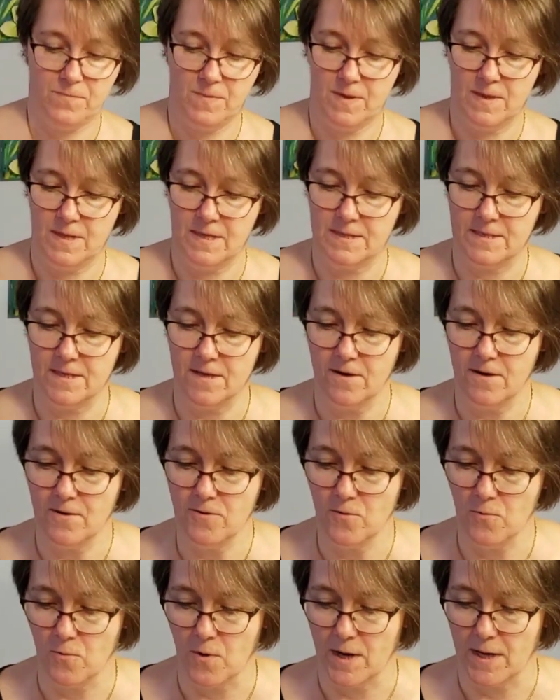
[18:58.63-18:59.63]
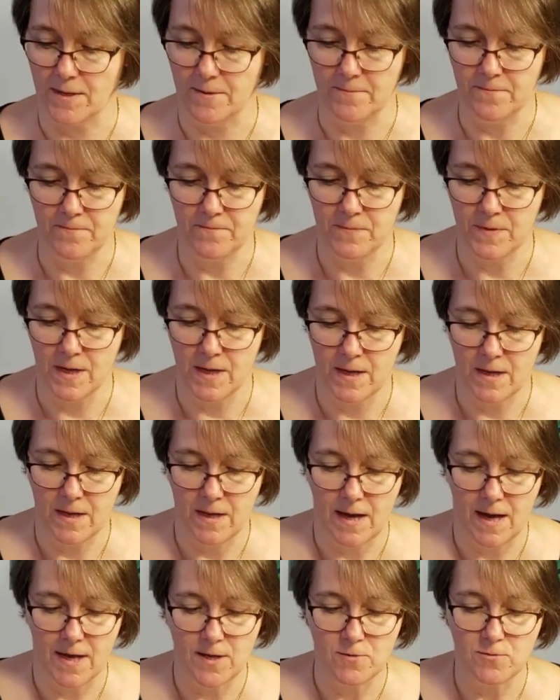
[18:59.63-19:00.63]
this other one,
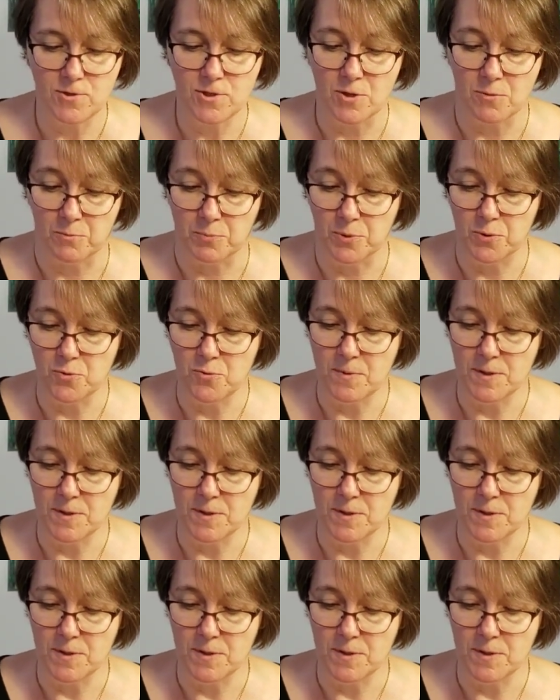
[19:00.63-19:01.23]
I used a blue